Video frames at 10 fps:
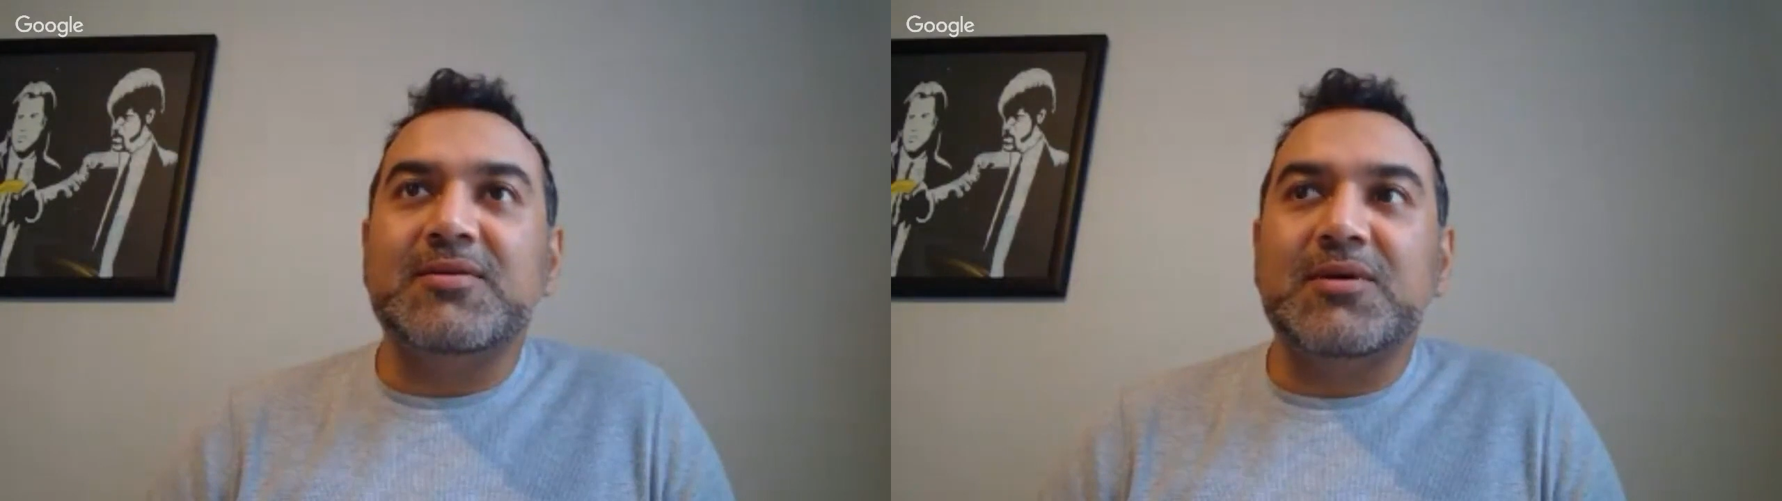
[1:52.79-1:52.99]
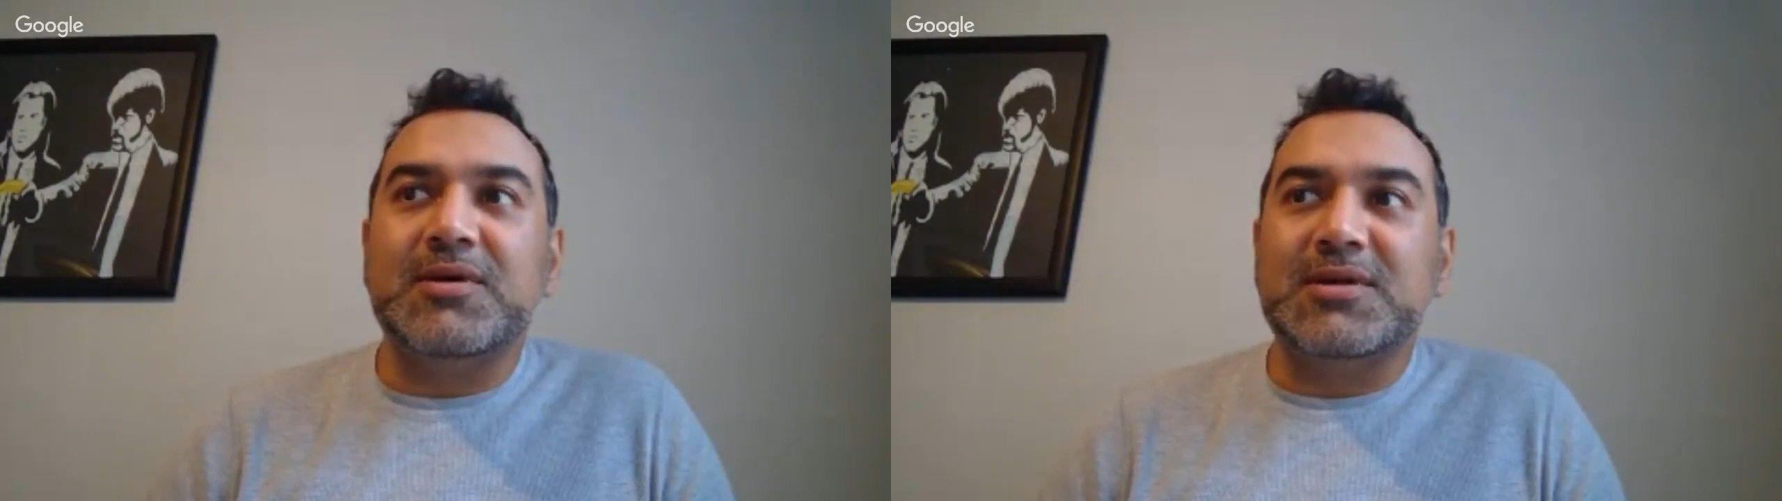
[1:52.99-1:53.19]

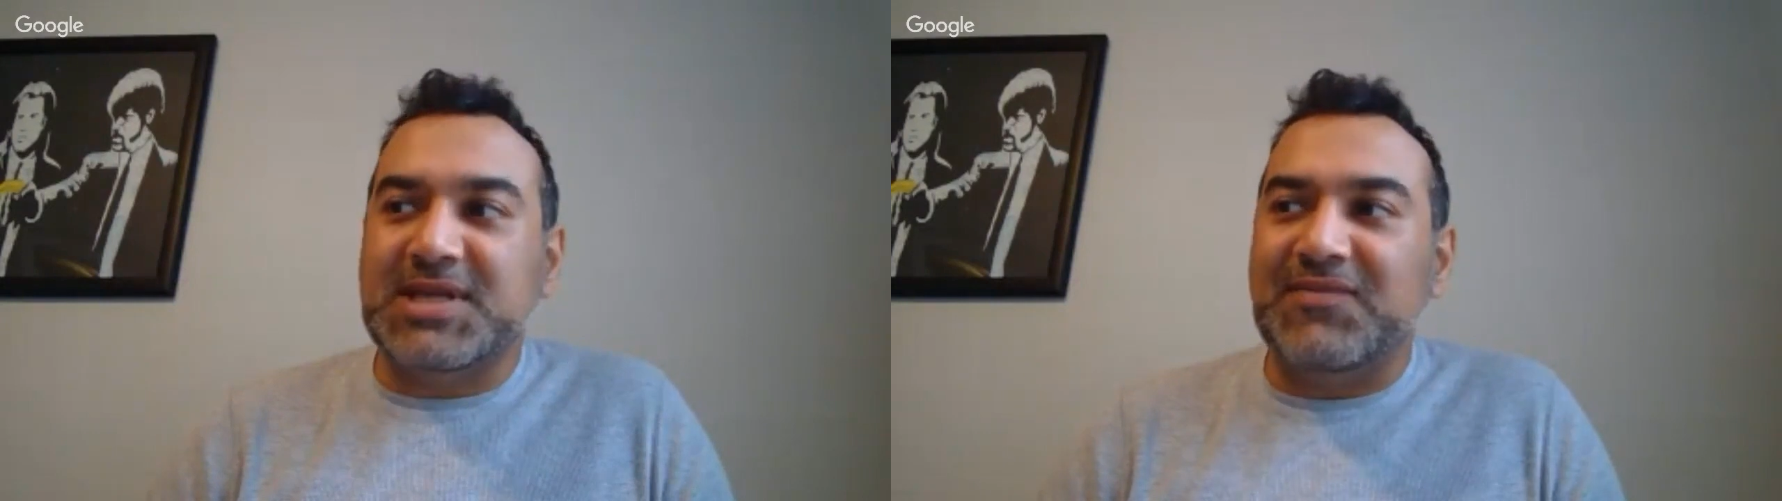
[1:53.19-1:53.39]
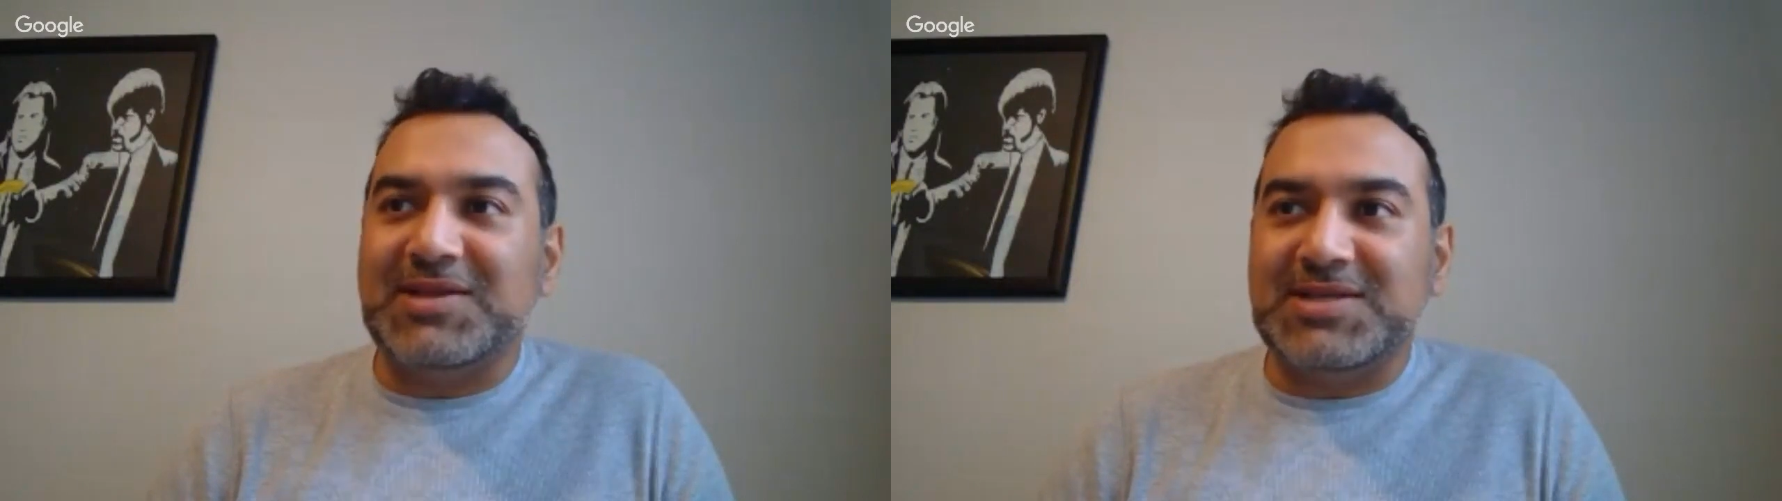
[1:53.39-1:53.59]
New
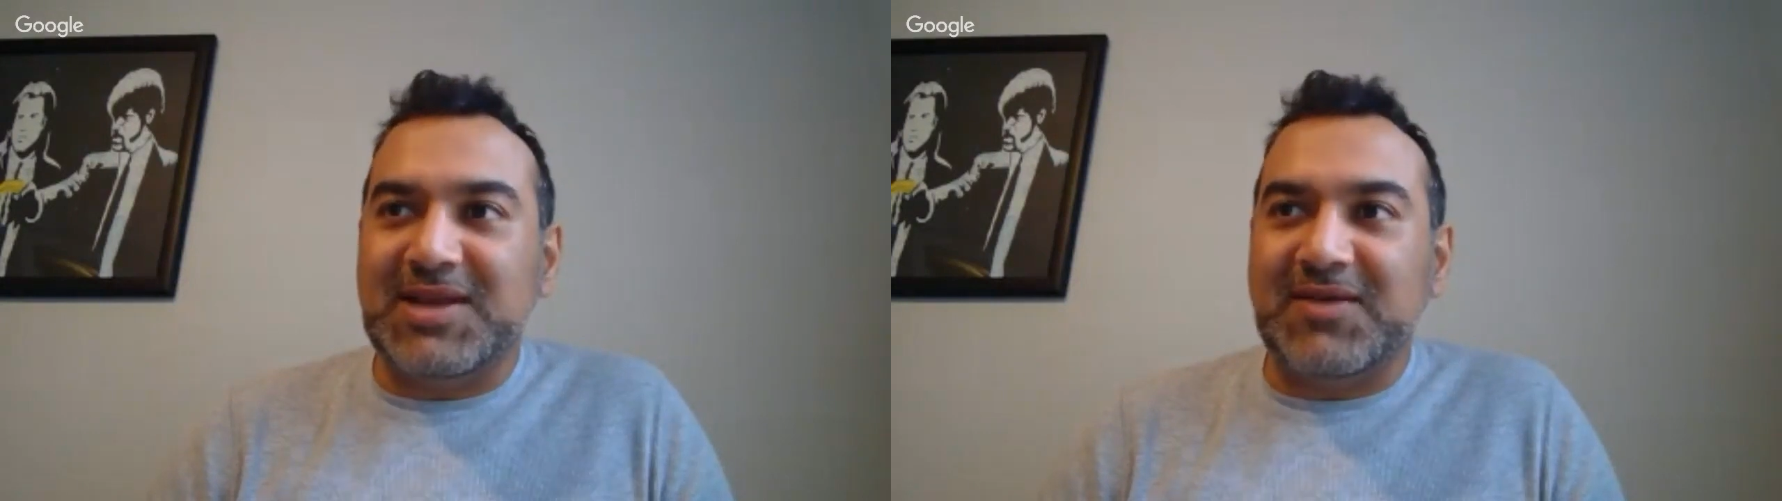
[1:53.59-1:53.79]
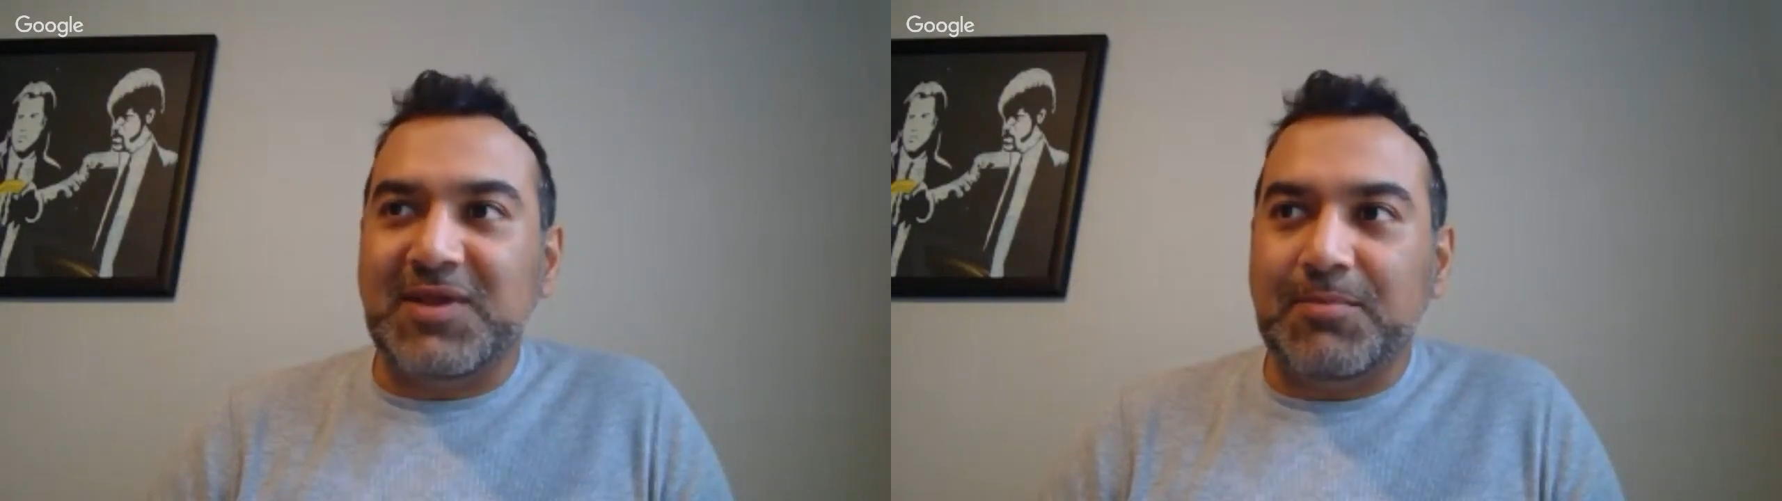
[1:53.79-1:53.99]
Orleans defense
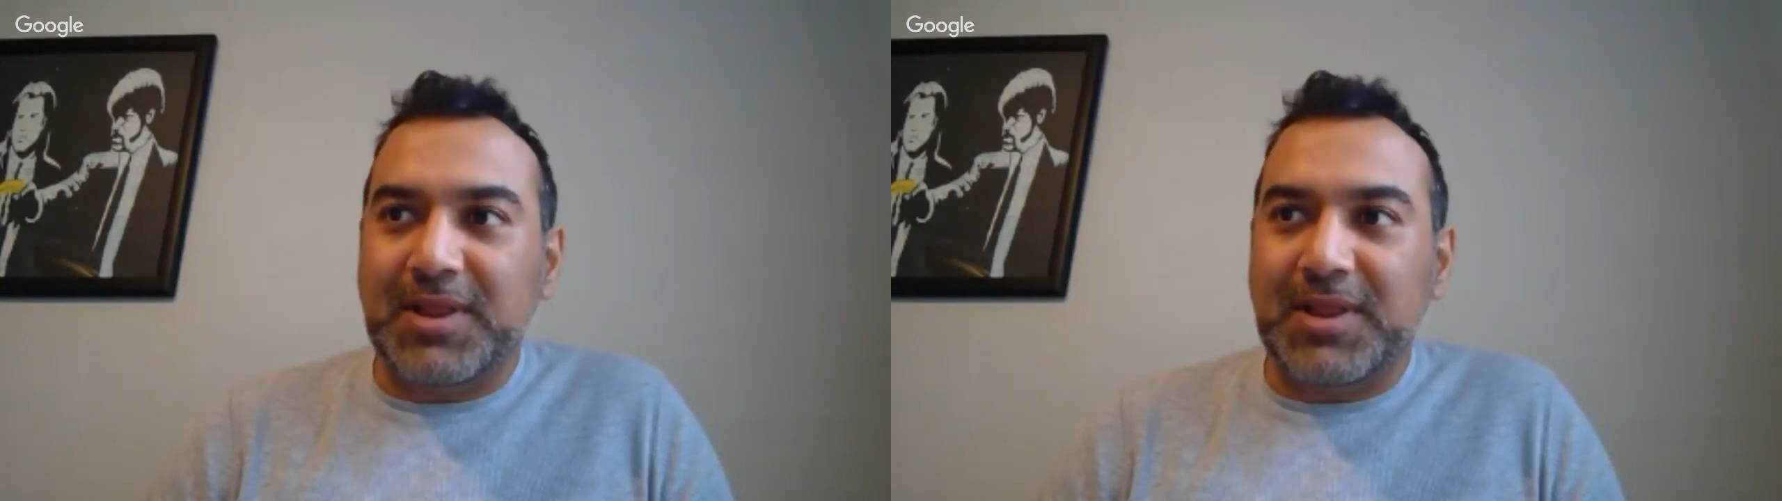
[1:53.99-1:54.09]
definitely